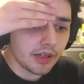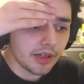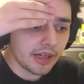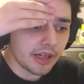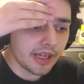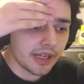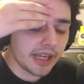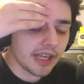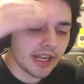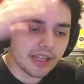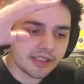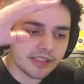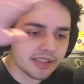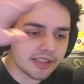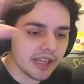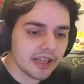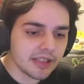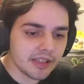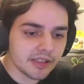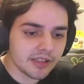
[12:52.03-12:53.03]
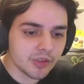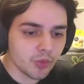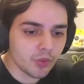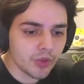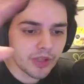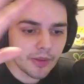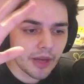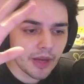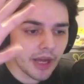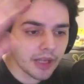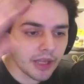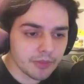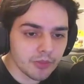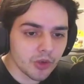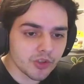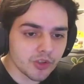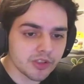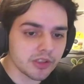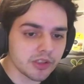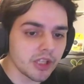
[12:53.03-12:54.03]
I say this with the
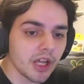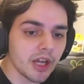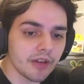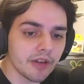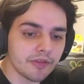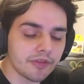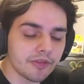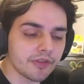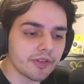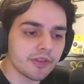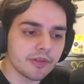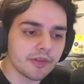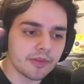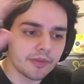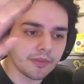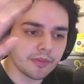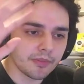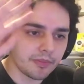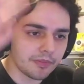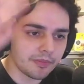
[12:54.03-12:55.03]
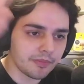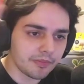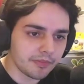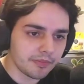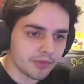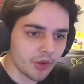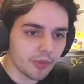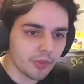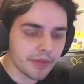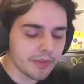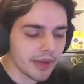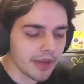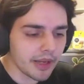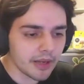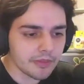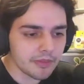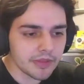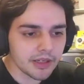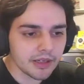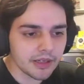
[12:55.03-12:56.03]
utmost love. Don't be mad
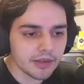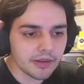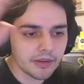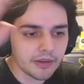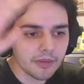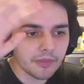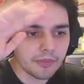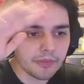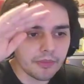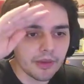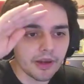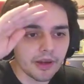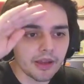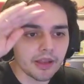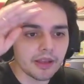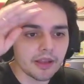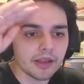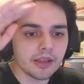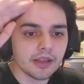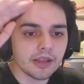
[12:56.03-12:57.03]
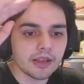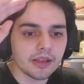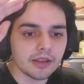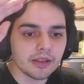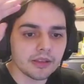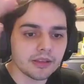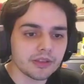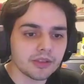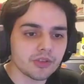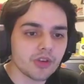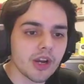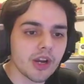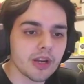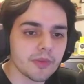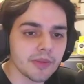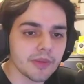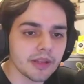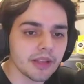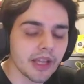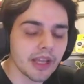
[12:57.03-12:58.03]
at me, but try to
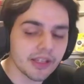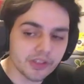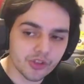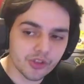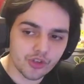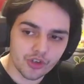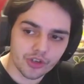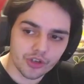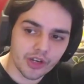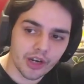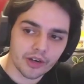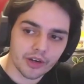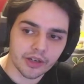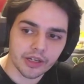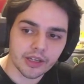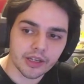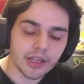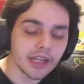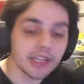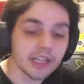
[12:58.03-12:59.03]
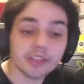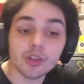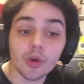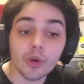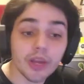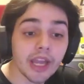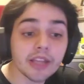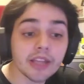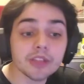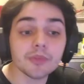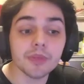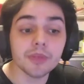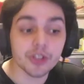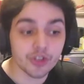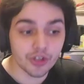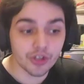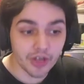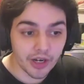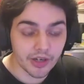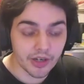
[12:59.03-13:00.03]
be less generic. It's okay to be
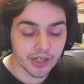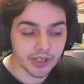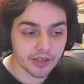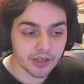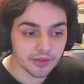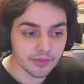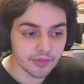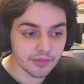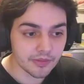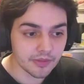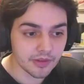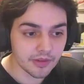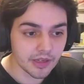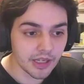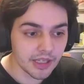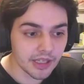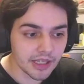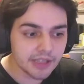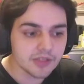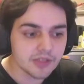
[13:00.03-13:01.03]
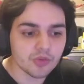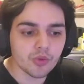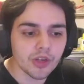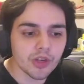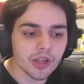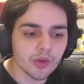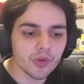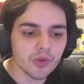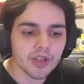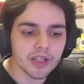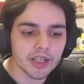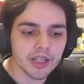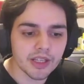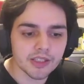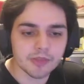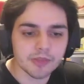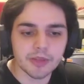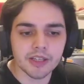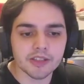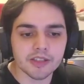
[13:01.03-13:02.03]
generic. It really
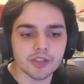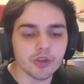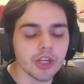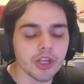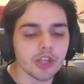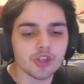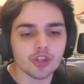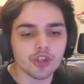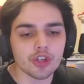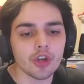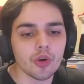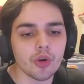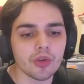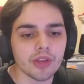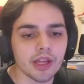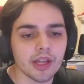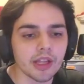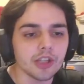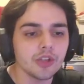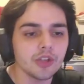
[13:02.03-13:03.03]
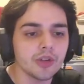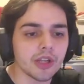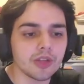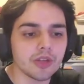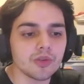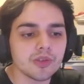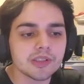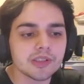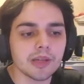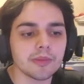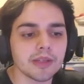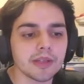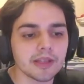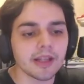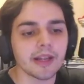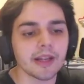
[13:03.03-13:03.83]
is, because you can show that you can do something that